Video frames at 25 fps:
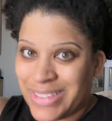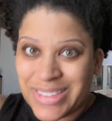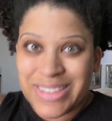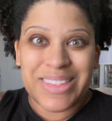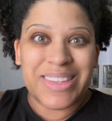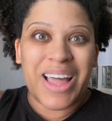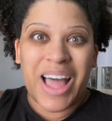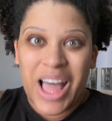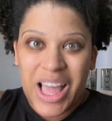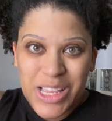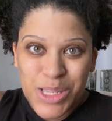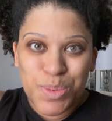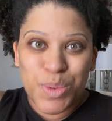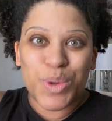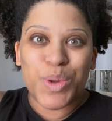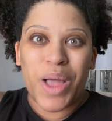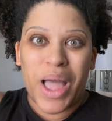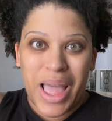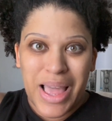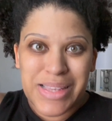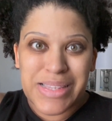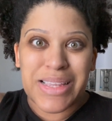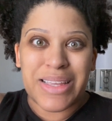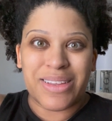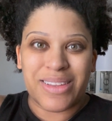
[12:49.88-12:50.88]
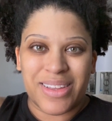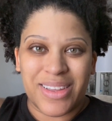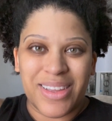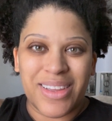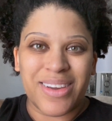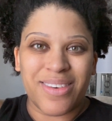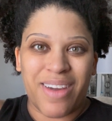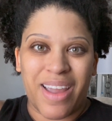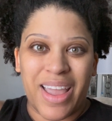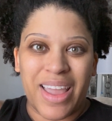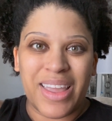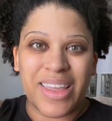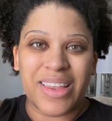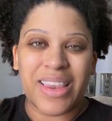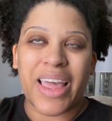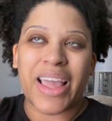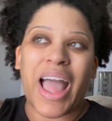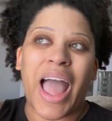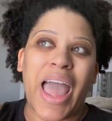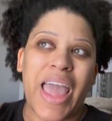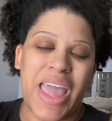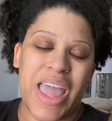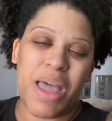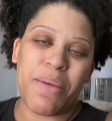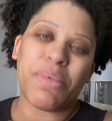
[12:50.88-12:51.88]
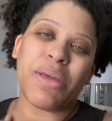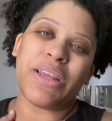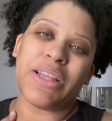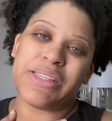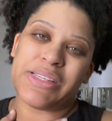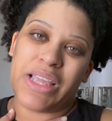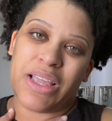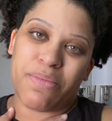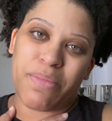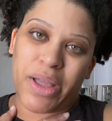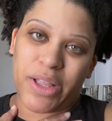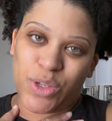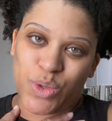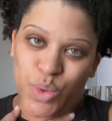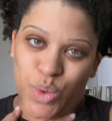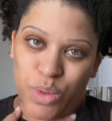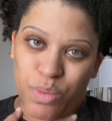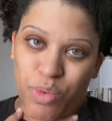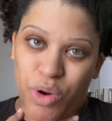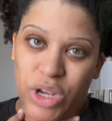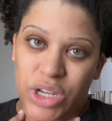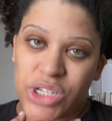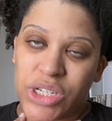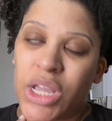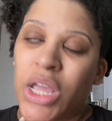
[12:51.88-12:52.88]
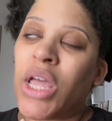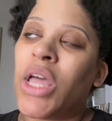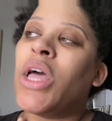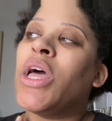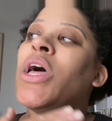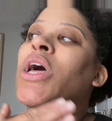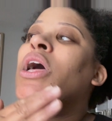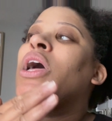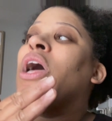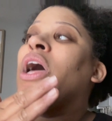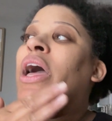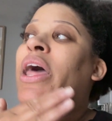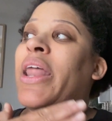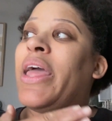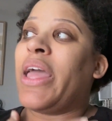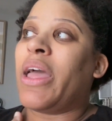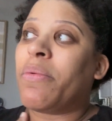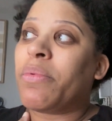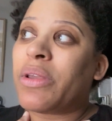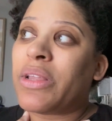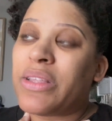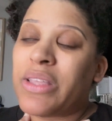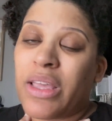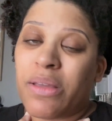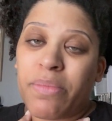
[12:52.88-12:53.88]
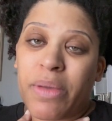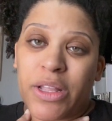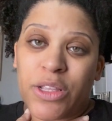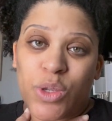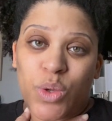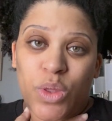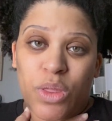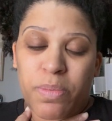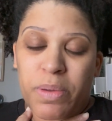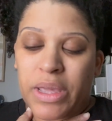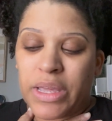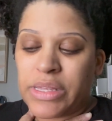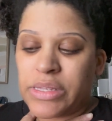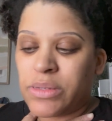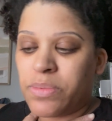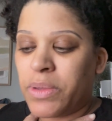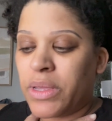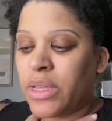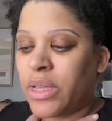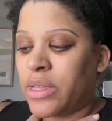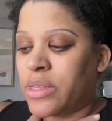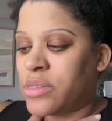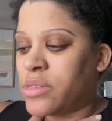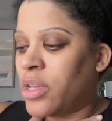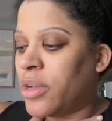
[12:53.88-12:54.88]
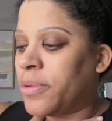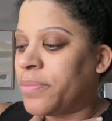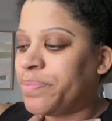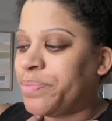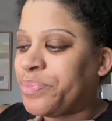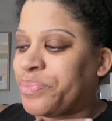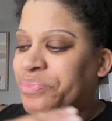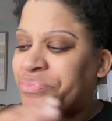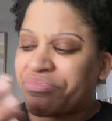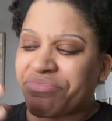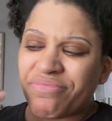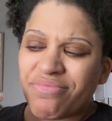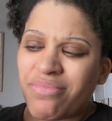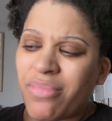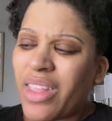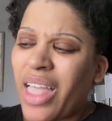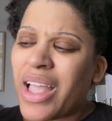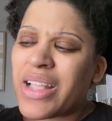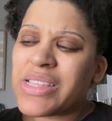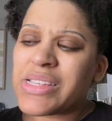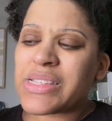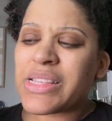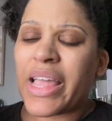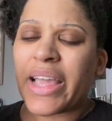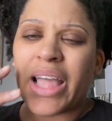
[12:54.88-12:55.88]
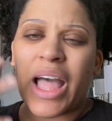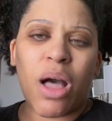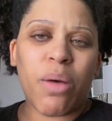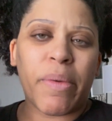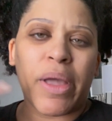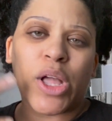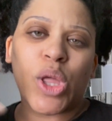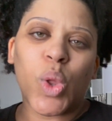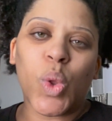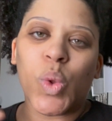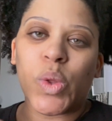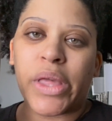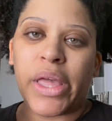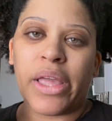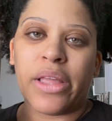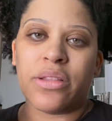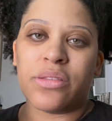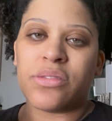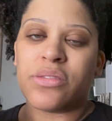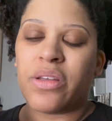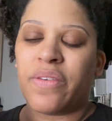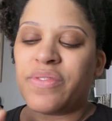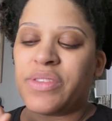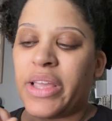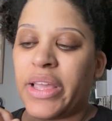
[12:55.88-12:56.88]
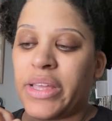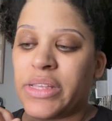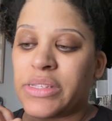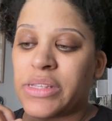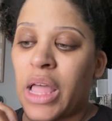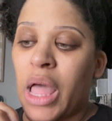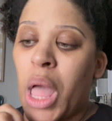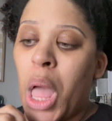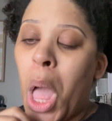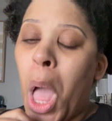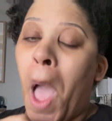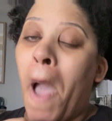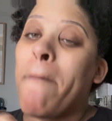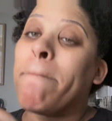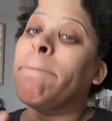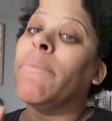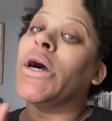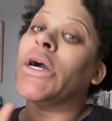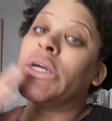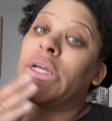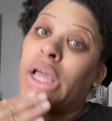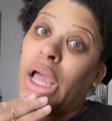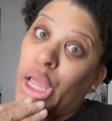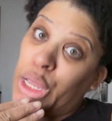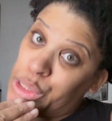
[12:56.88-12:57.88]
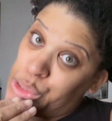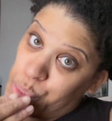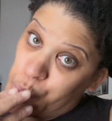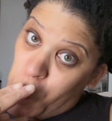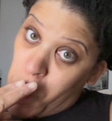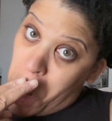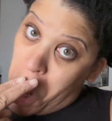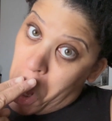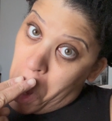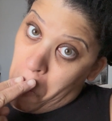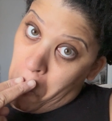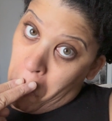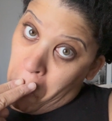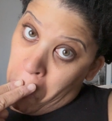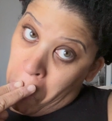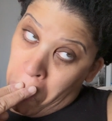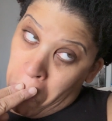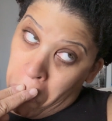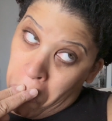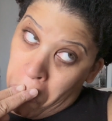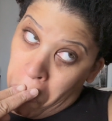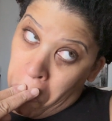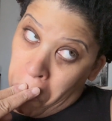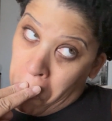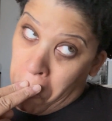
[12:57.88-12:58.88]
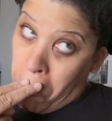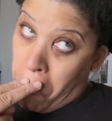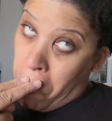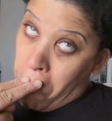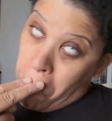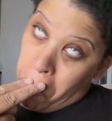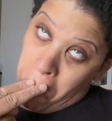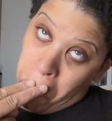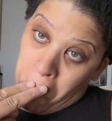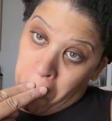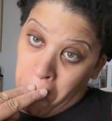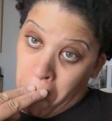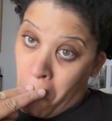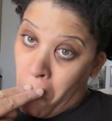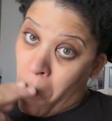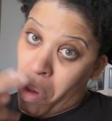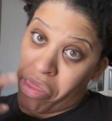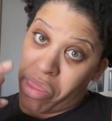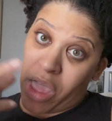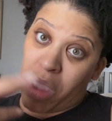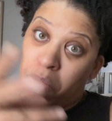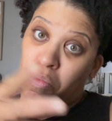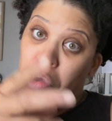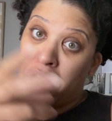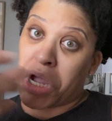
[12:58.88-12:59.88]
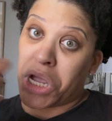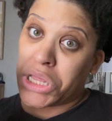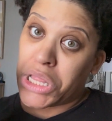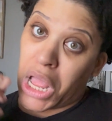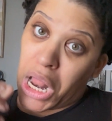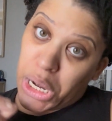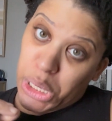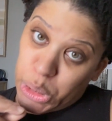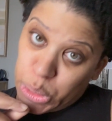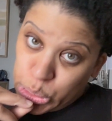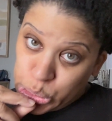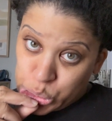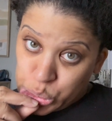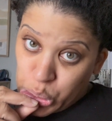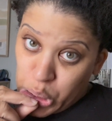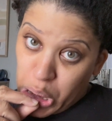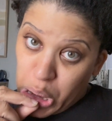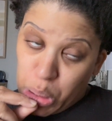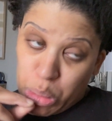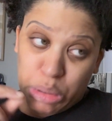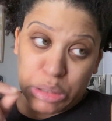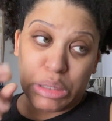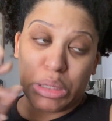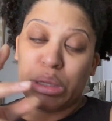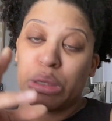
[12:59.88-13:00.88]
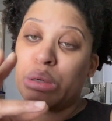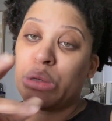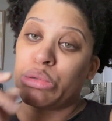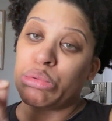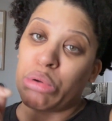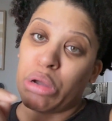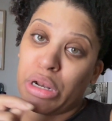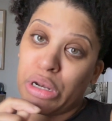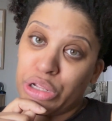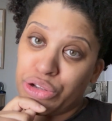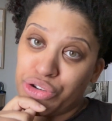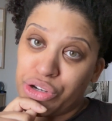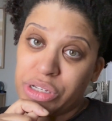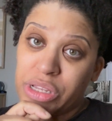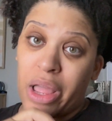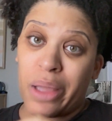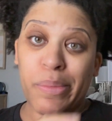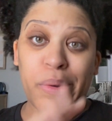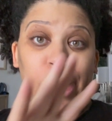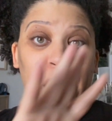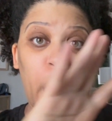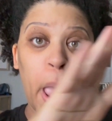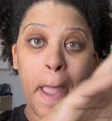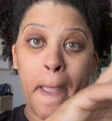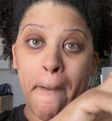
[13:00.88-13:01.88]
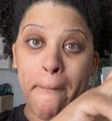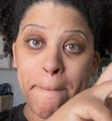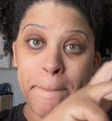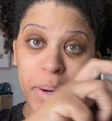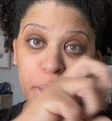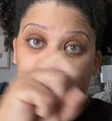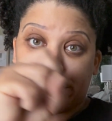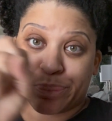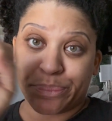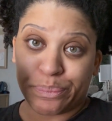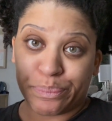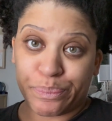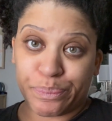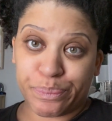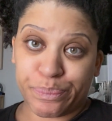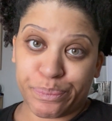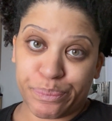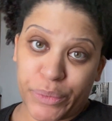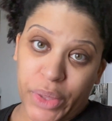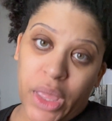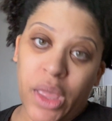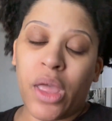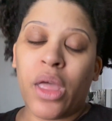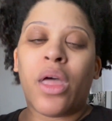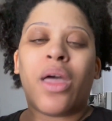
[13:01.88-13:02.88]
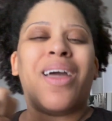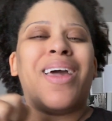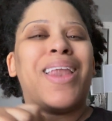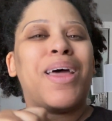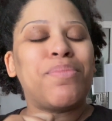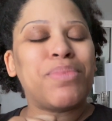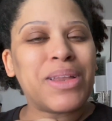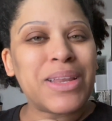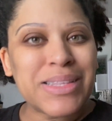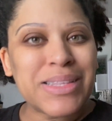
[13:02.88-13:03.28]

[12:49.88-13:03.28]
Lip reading: The hospital has it, right? Like I am going to take my toothbrush and I am going to take my toothpaste because I just like how my Colgate and stuff taste. But guess what? When they bring in that little tray with the little toiletries, I'll be like, and I'm going